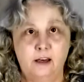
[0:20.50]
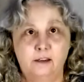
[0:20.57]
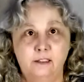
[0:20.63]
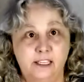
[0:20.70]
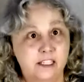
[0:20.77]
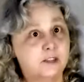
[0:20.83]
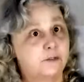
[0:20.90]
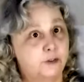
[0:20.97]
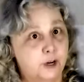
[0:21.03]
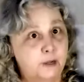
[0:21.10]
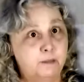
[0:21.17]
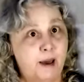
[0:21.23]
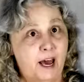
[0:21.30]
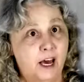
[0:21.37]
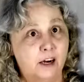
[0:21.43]
It's a free
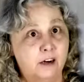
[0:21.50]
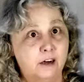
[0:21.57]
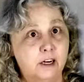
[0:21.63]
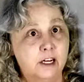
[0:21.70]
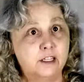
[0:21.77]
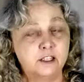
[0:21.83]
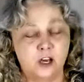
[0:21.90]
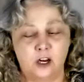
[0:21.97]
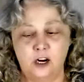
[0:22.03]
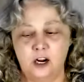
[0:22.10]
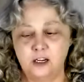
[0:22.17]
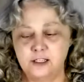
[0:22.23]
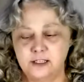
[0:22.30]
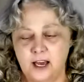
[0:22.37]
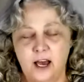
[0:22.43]
pattern. It's on our
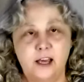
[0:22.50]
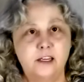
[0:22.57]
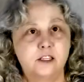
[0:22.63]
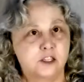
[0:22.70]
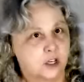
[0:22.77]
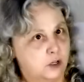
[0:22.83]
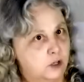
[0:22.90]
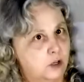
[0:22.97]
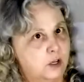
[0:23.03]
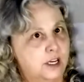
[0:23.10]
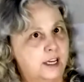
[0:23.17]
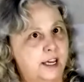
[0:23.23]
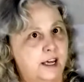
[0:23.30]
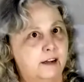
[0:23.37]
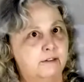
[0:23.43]
site so you can
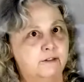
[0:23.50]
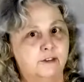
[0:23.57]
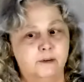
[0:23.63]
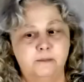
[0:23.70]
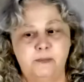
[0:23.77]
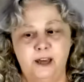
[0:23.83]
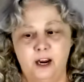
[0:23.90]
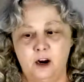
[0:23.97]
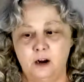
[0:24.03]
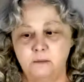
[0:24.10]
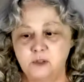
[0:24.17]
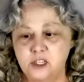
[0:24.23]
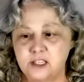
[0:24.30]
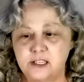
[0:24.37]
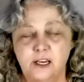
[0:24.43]
get it from there. I'm
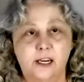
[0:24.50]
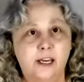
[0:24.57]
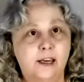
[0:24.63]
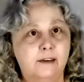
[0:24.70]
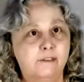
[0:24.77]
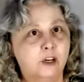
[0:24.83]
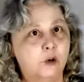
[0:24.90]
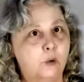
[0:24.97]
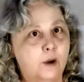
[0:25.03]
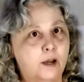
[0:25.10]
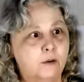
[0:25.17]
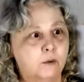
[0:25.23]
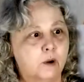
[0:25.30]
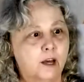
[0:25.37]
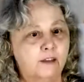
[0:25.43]
just going to give a quick
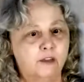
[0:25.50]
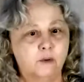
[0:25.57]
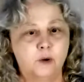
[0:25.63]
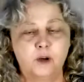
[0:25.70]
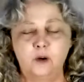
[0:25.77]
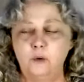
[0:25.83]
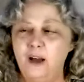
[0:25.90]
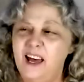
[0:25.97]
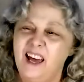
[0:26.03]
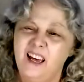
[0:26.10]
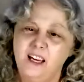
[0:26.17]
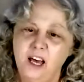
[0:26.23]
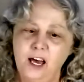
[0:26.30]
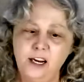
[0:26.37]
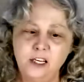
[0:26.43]
run through,
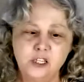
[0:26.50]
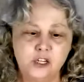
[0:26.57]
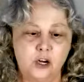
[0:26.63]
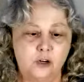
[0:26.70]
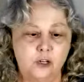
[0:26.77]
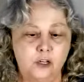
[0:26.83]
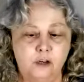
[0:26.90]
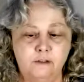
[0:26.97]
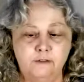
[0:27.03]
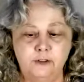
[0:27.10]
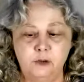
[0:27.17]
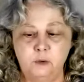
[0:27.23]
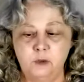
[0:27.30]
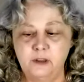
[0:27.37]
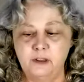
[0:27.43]
kind of show you a
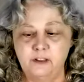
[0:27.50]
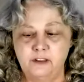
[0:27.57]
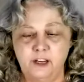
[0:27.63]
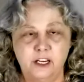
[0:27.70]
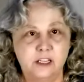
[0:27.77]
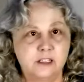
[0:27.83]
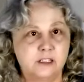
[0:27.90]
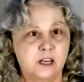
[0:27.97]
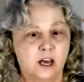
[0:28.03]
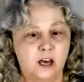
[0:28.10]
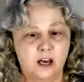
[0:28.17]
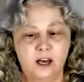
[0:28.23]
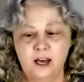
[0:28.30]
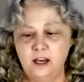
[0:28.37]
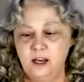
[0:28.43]
few of the things
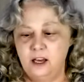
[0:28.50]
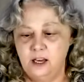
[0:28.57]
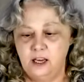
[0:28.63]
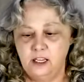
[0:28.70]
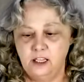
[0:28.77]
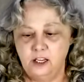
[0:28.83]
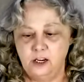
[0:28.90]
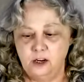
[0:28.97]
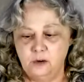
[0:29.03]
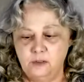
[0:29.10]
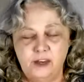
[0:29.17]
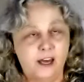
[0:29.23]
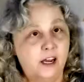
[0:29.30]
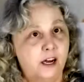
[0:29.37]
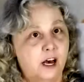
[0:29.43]
that
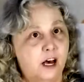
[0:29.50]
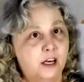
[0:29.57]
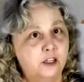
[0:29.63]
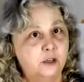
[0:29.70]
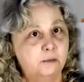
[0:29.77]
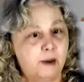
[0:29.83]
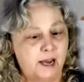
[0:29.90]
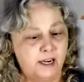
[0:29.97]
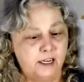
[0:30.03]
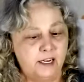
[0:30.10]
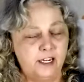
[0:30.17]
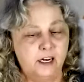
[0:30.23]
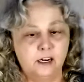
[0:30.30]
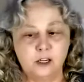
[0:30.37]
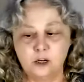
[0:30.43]
you might
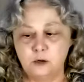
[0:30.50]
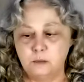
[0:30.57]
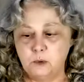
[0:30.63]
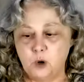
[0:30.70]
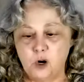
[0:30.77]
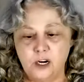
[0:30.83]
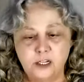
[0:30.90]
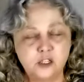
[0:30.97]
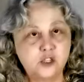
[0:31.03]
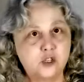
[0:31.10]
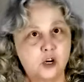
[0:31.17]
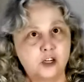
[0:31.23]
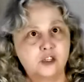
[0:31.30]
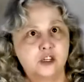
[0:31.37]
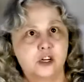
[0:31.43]
need a little more
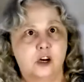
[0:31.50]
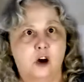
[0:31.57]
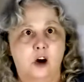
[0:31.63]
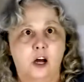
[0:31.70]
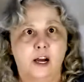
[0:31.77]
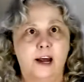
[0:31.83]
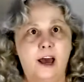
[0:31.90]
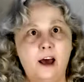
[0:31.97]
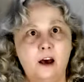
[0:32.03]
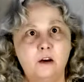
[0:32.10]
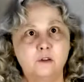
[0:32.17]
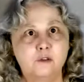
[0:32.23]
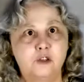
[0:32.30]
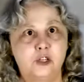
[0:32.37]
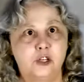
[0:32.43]
instruction on
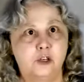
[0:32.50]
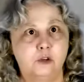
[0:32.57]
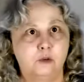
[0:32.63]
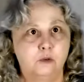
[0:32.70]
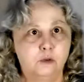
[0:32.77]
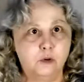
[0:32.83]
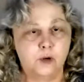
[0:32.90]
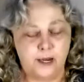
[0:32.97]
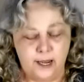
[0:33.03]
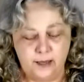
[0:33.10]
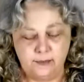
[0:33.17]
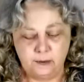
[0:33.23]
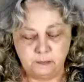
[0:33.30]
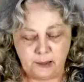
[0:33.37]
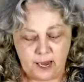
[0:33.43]
how to create
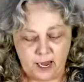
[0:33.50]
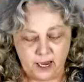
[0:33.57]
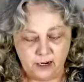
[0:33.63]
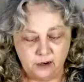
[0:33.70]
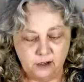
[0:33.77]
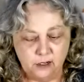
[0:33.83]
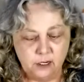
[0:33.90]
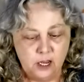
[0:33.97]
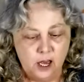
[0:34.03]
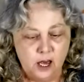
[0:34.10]
the pattern.